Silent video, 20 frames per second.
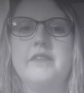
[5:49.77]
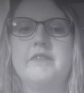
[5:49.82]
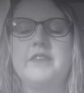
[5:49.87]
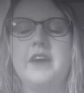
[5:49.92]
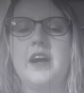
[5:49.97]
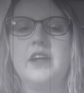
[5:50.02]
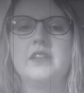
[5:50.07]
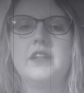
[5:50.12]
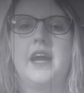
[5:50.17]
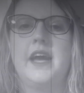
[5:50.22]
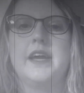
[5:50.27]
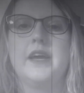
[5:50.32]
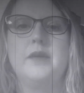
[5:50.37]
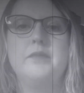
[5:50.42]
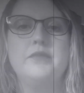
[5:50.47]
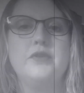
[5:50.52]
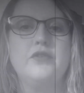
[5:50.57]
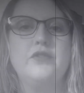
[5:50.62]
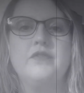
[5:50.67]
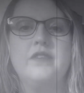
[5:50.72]
felt like a
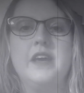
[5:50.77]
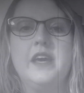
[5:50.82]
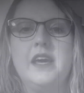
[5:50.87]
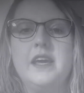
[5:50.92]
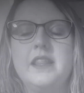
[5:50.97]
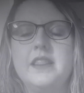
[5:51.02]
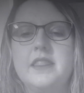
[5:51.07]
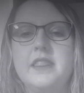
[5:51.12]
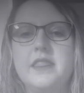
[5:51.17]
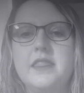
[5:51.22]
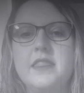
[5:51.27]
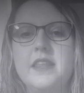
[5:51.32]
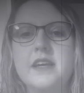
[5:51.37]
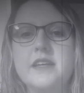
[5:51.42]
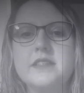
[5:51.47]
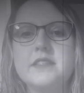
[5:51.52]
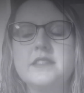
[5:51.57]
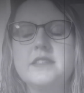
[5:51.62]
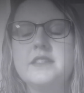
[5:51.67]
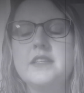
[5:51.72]
movie.
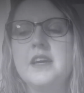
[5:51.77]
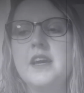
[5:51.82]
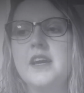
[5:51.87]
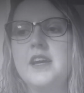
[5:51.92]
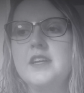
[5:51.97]
This